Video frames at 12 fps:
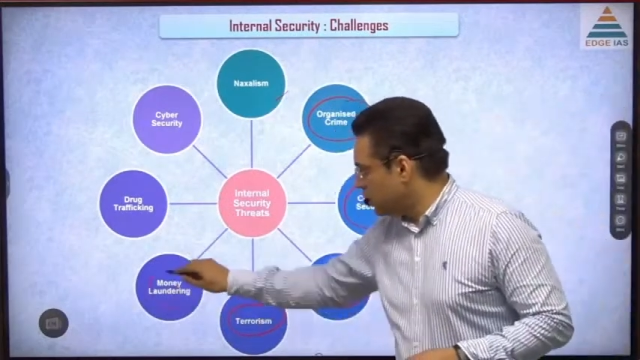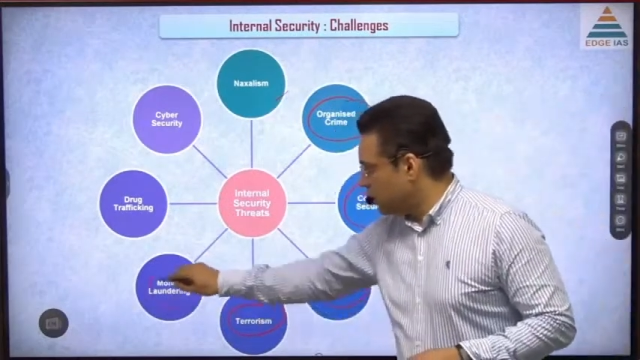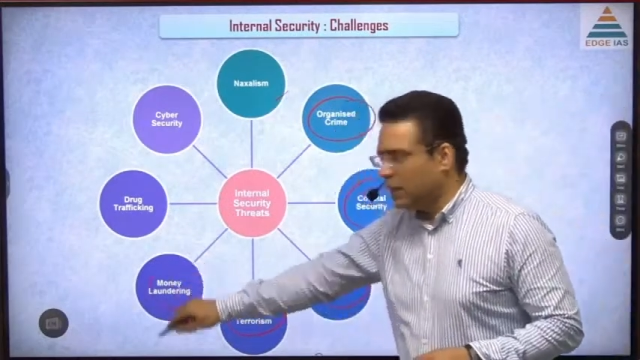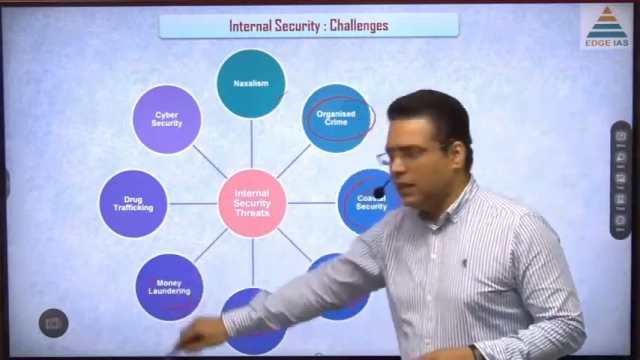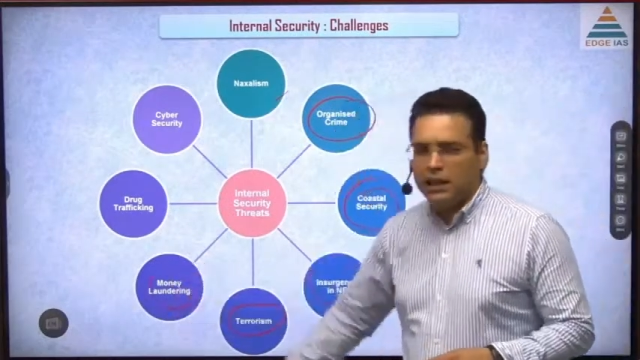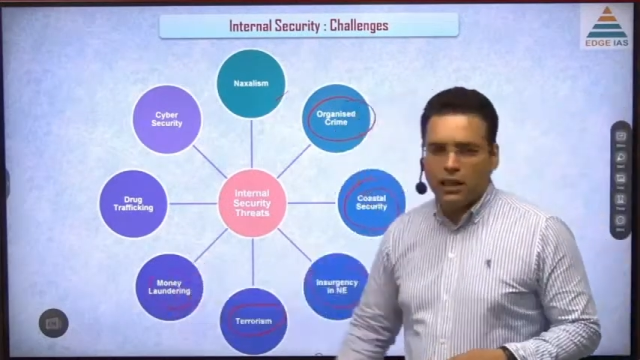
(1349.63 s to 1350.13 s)

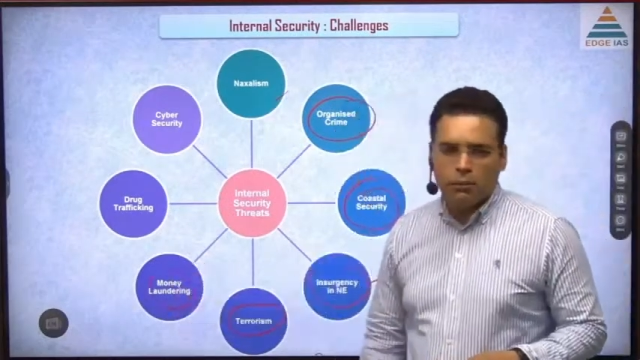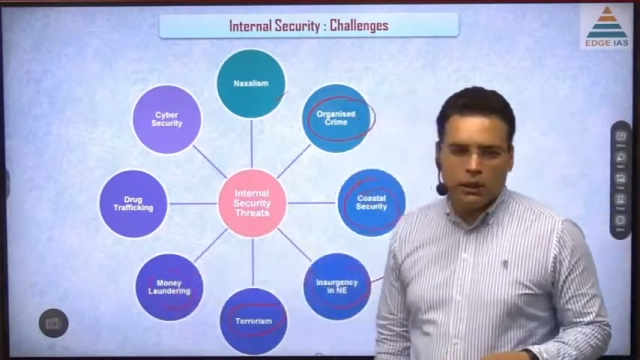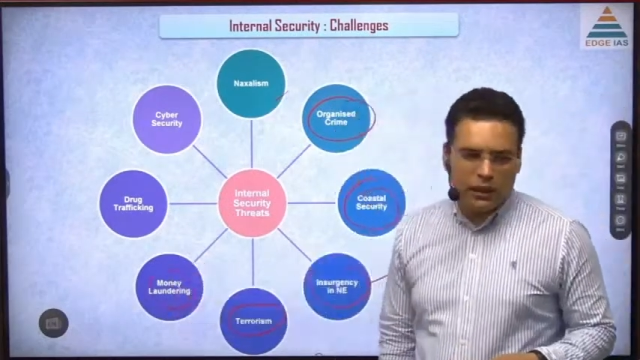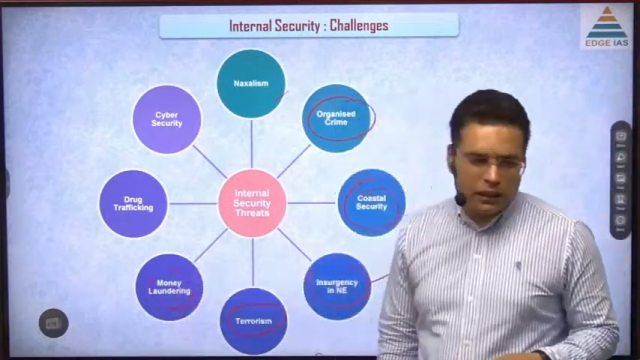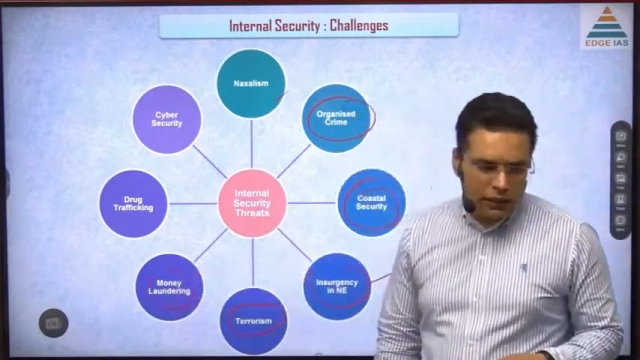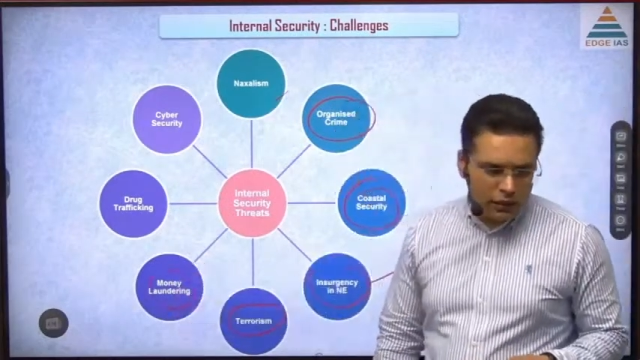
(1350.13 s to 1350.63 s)
illegal
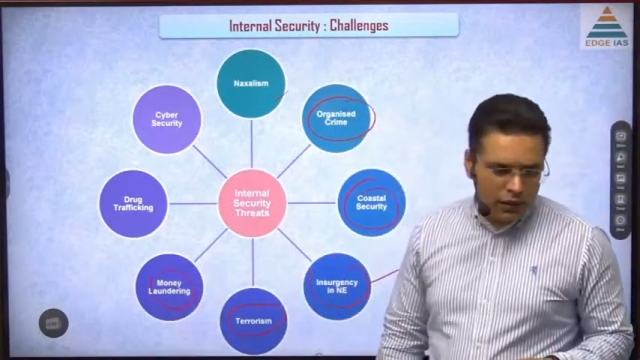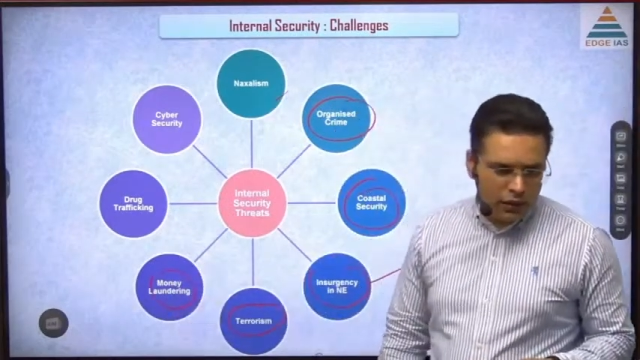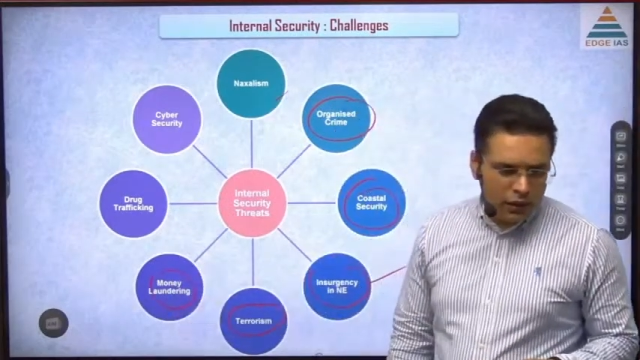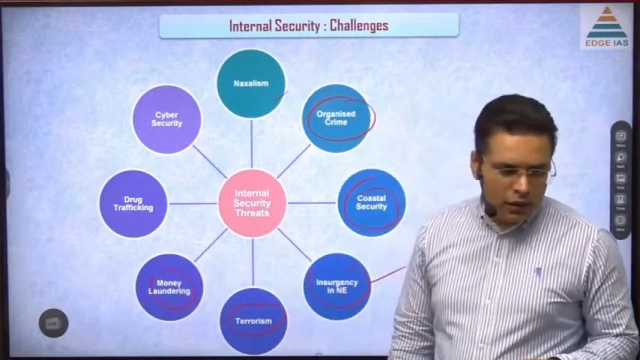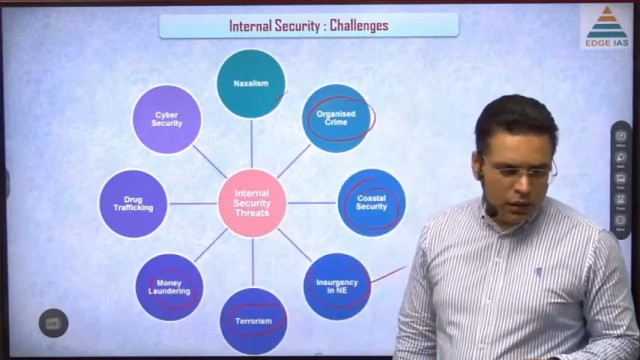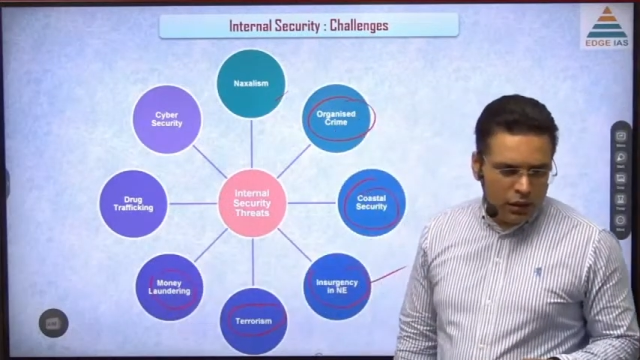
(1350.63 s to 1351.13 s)
money.
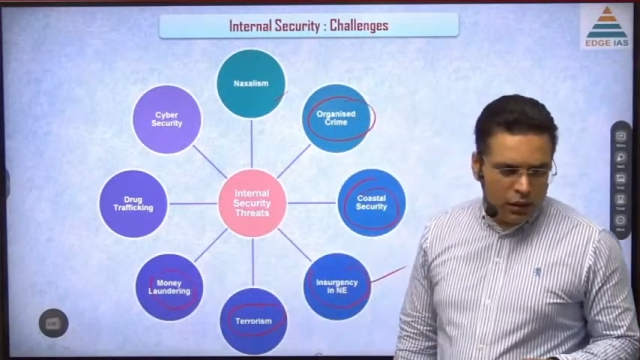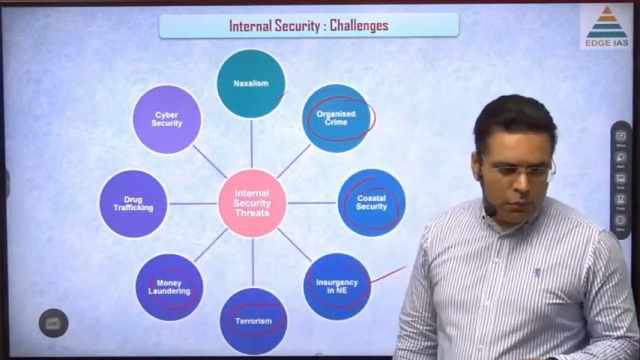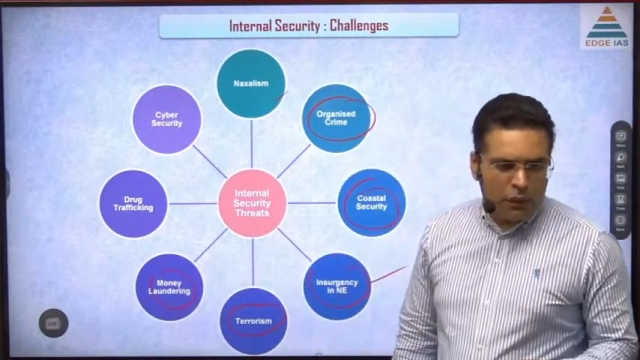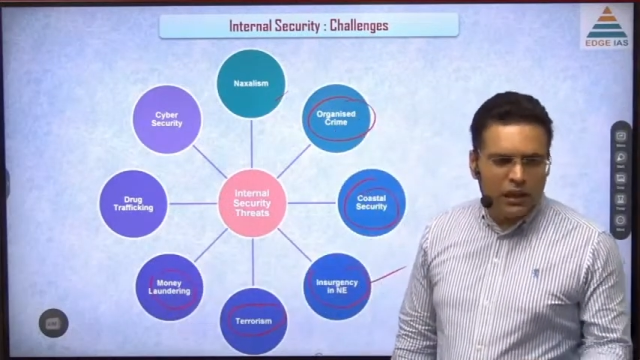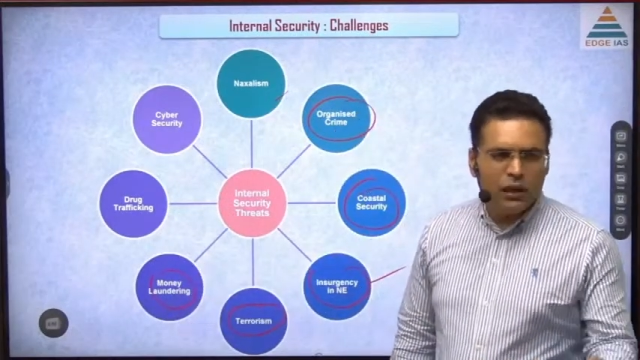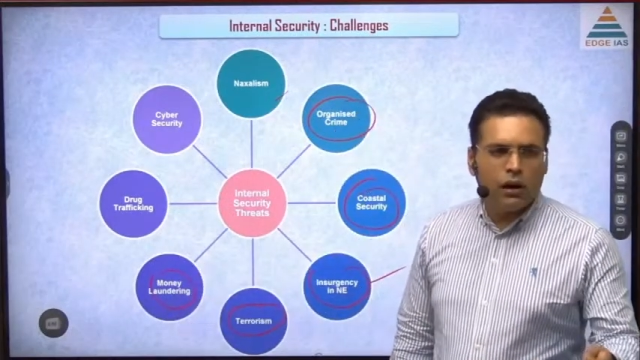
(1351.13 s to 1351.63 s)

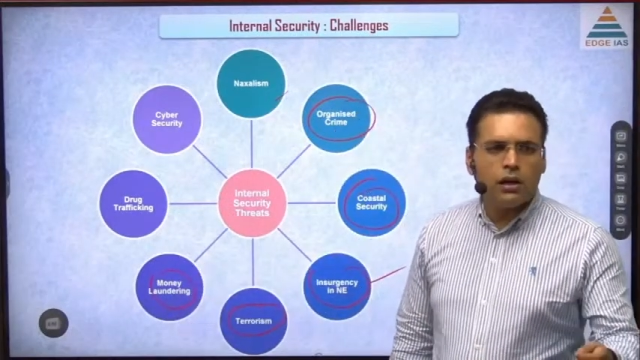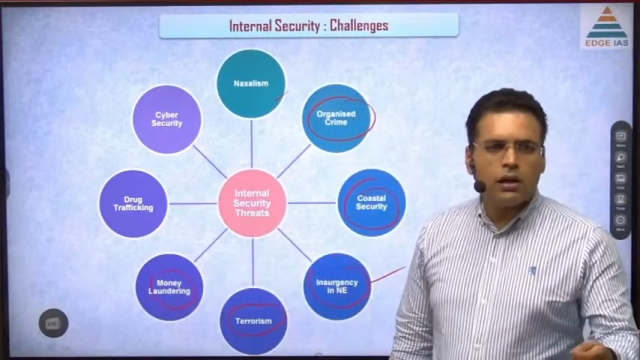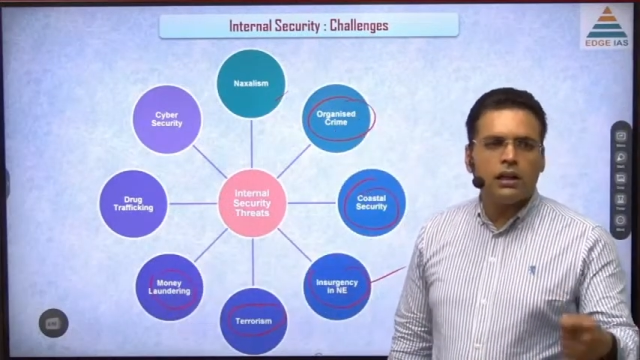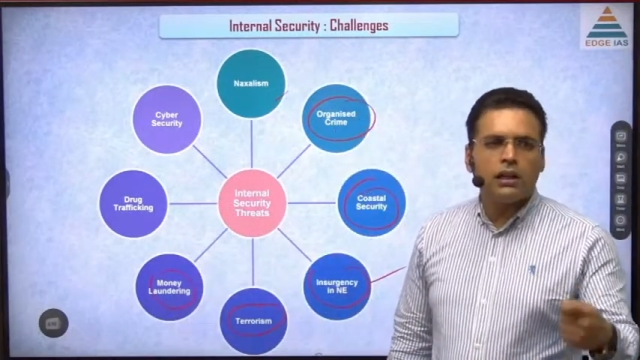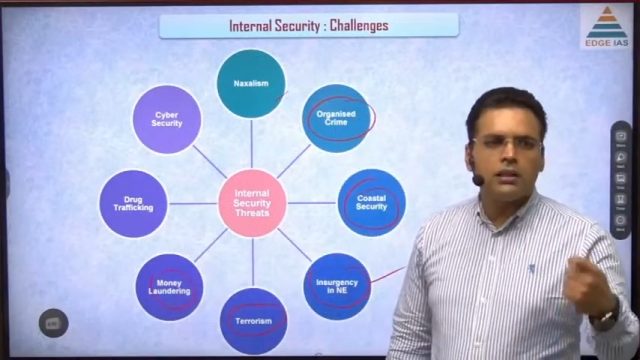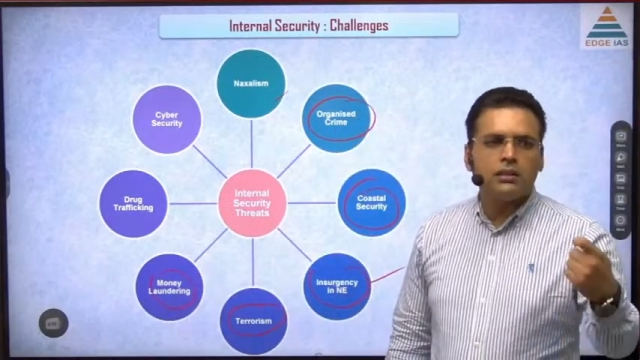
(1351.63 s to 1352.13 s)
Money
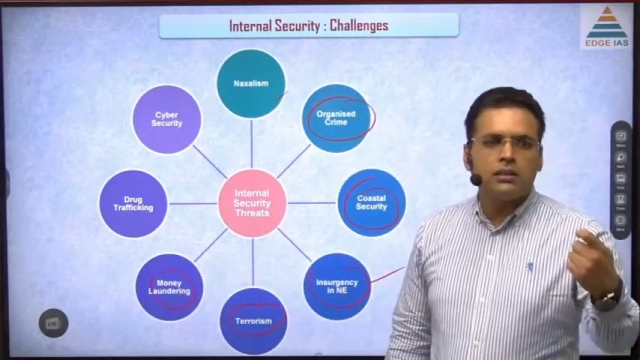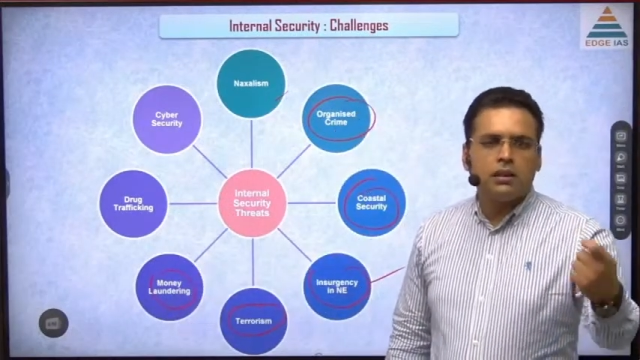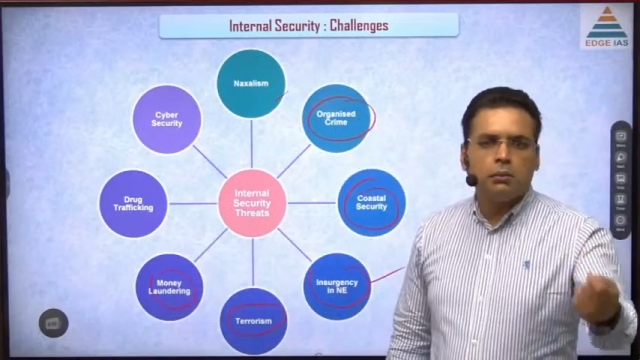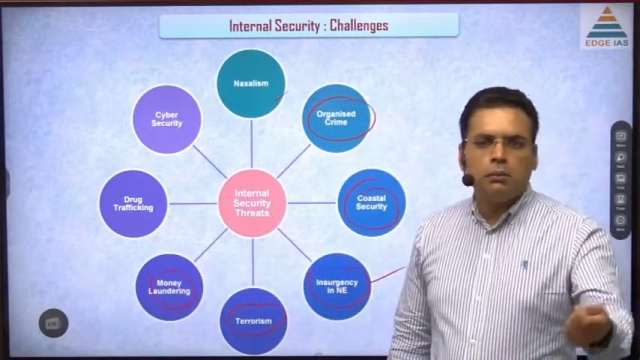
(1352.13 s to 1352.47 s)
laundering is